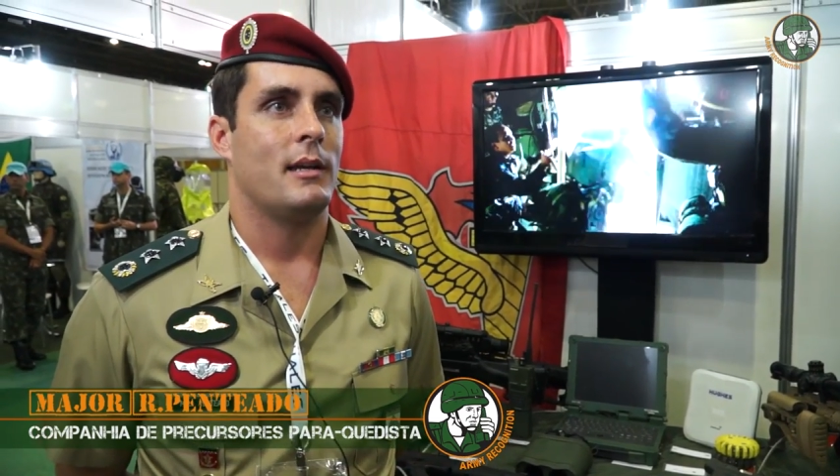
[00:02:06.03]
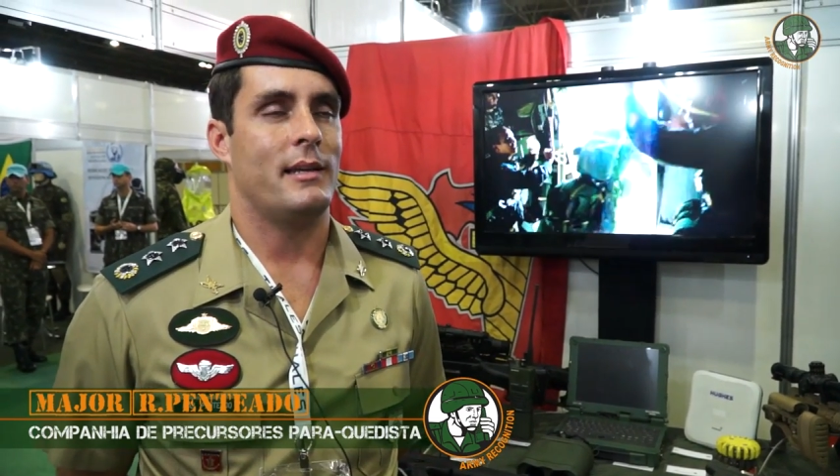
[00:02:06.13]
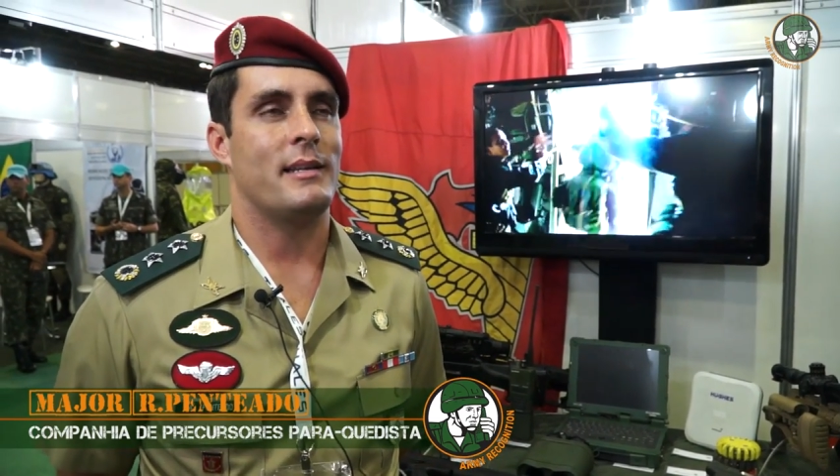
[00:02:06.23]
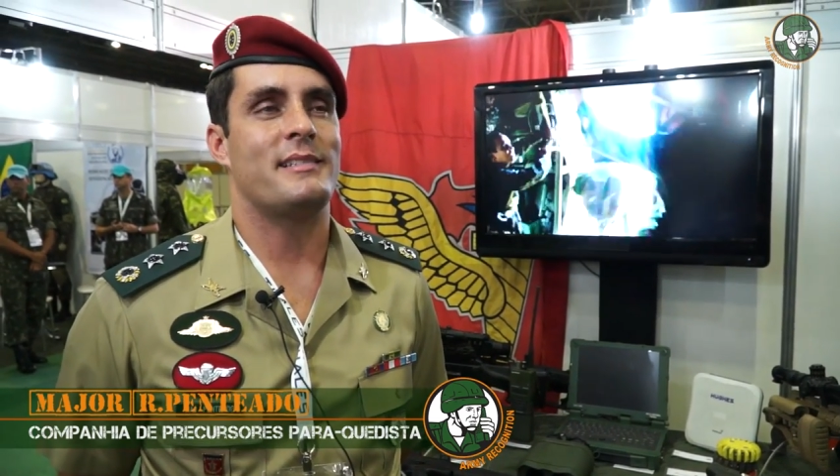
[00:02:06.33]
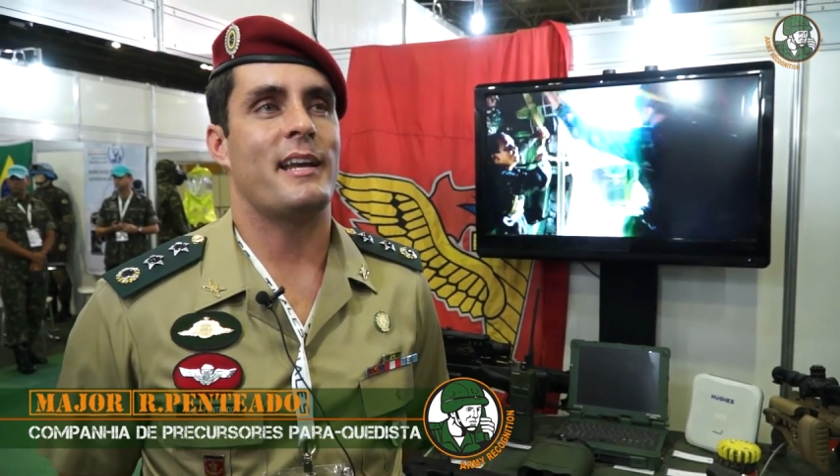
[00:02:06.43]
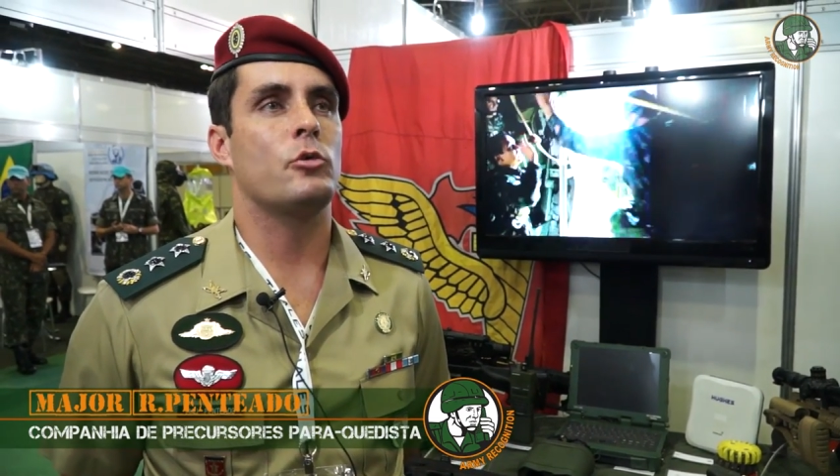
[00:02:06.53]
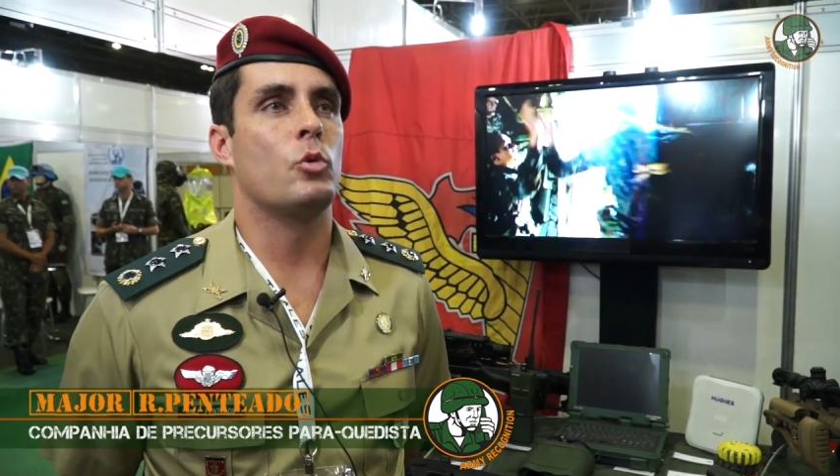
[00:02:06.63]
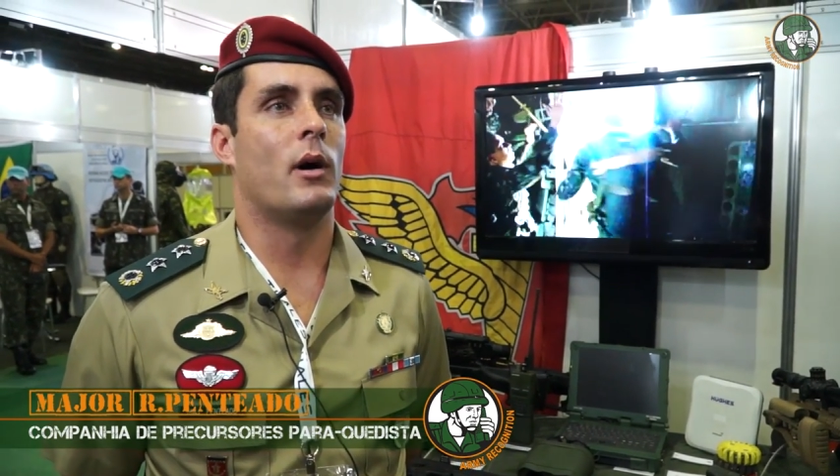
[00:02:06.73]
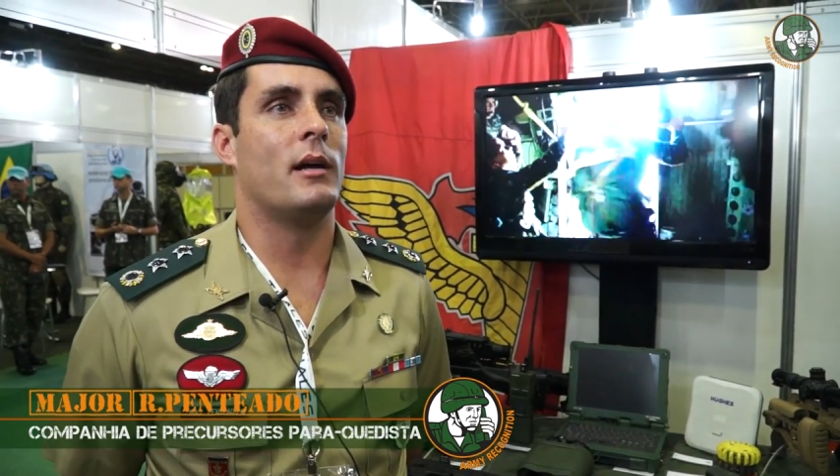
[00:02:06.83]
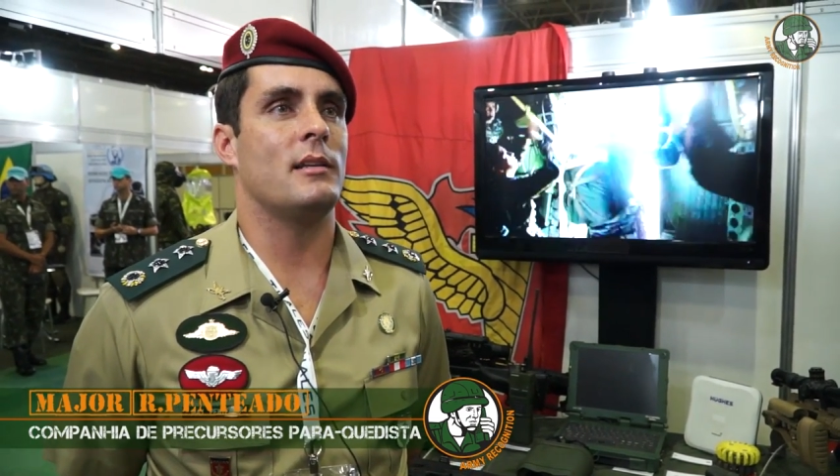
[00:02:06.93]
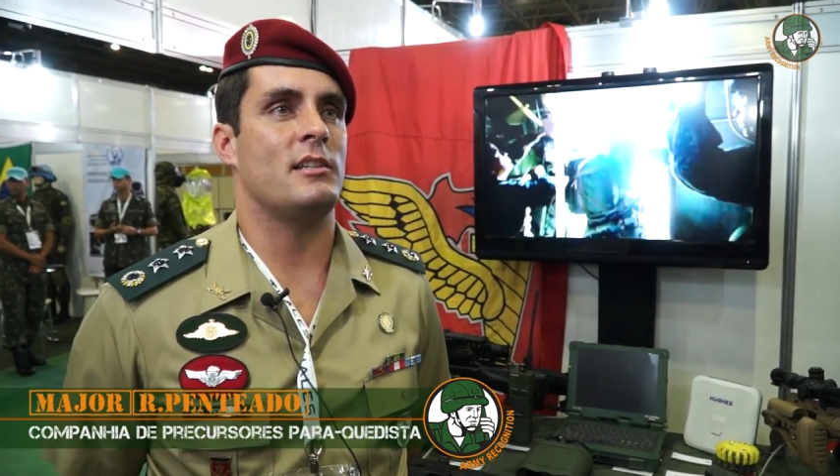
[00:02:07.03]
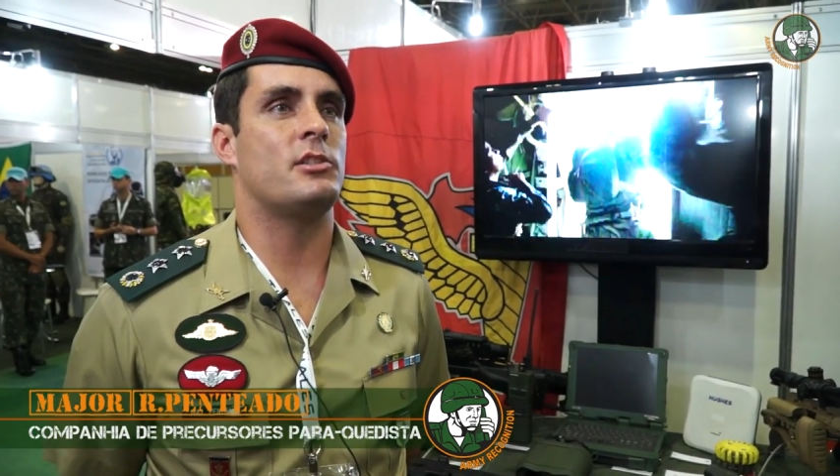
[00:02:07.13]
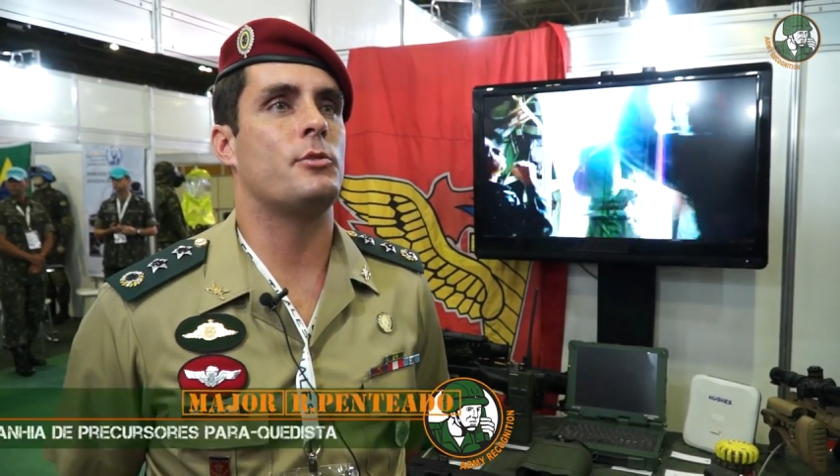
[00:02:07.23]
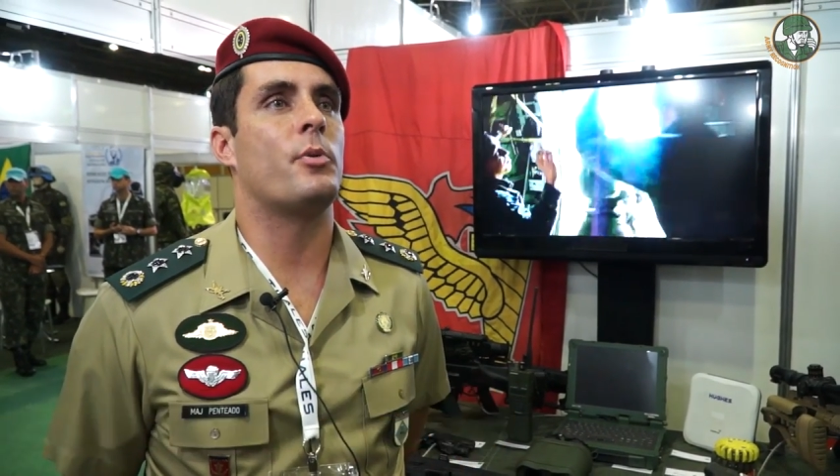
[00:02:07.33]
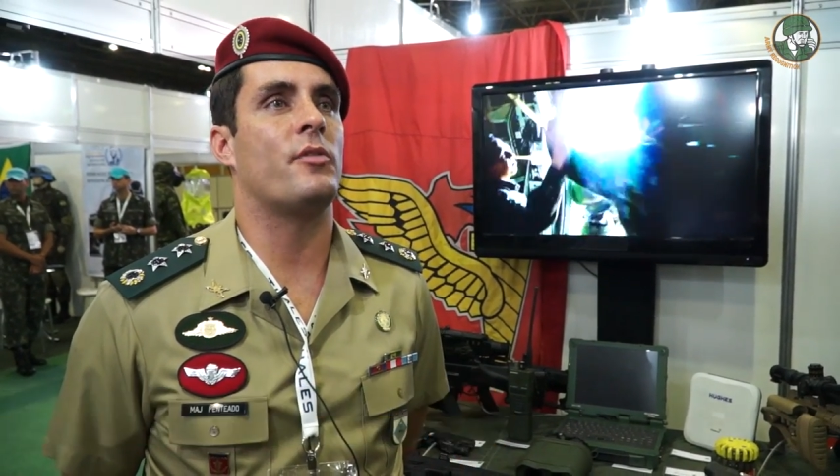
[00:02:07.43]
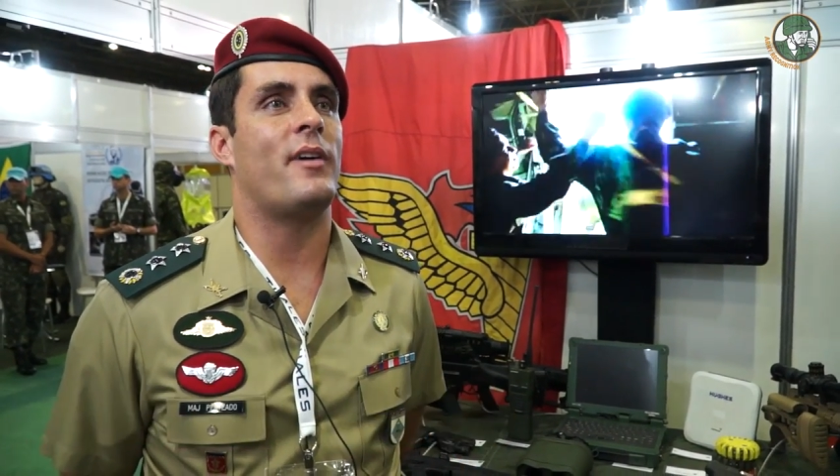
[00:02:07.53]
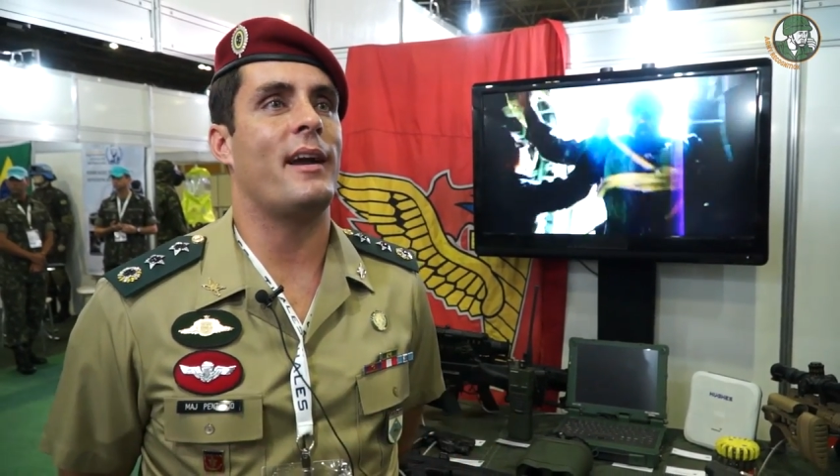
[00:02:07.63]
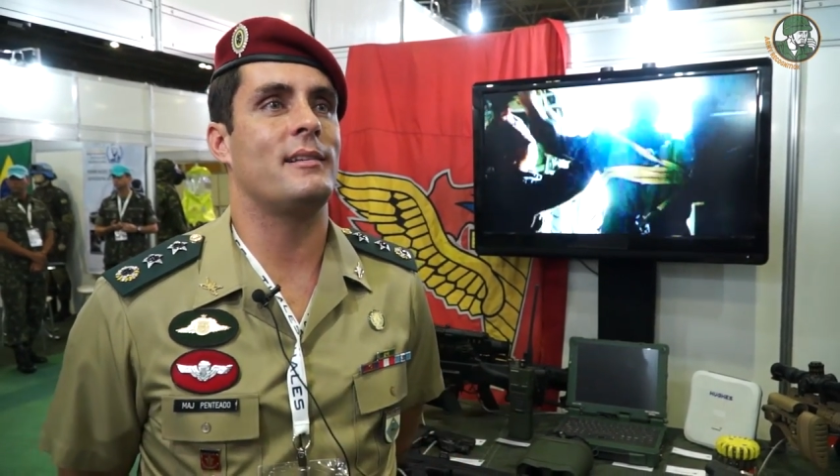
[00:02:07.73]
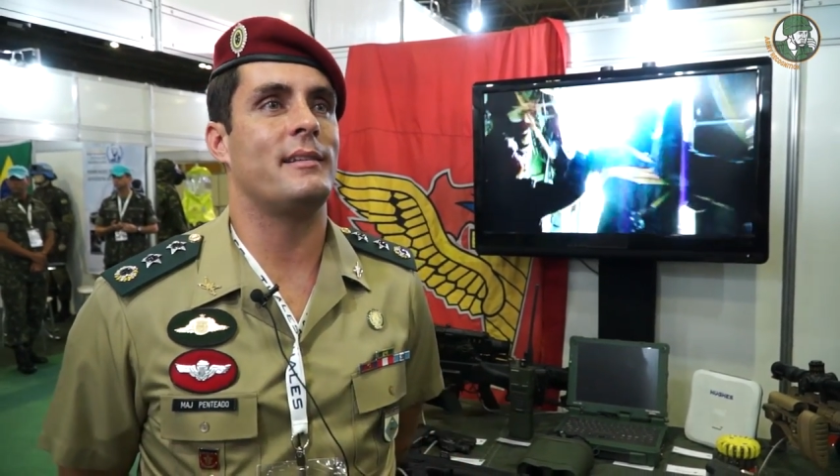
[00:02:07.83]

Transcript: and the second one is to provide